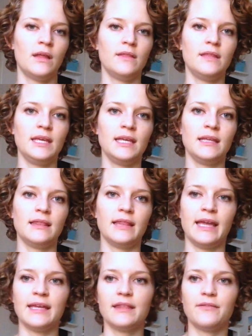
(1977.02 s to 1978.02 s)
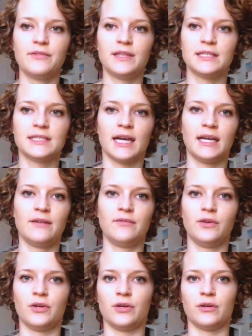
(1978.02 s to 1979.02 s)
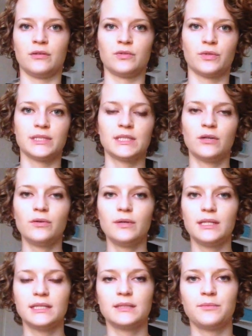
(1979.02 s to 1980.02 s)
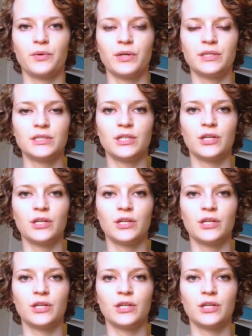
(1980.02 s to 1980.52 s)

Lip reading: The length of the side of your torso is important to